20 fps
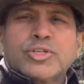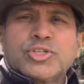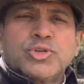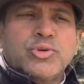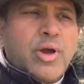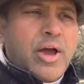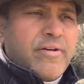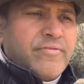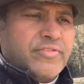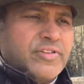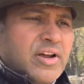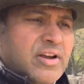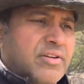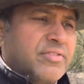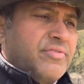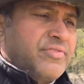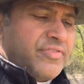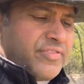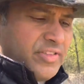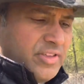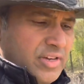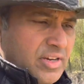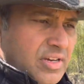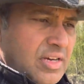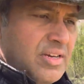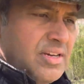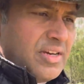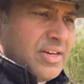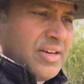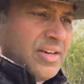you have done for the
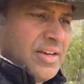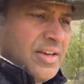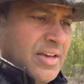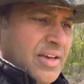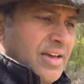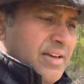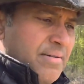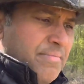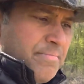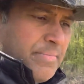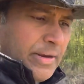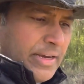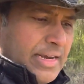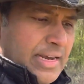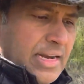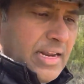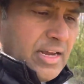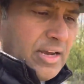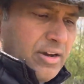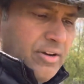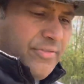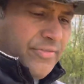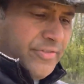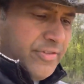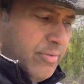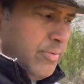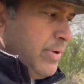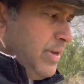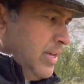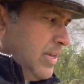beginning of the
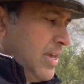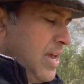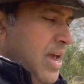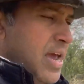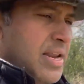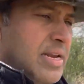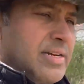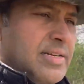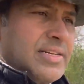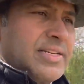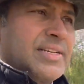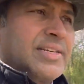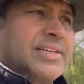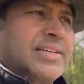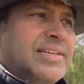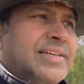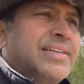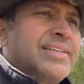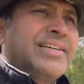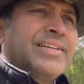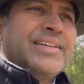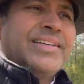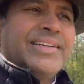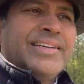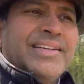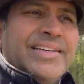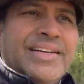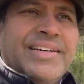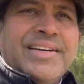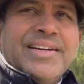weekend.
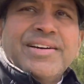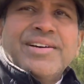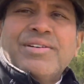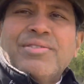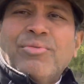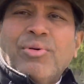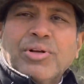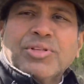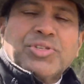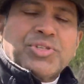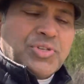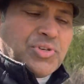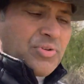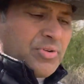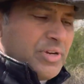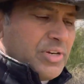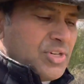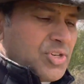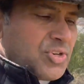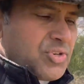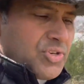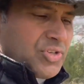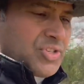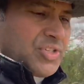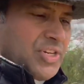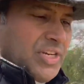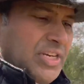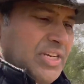What's so interesting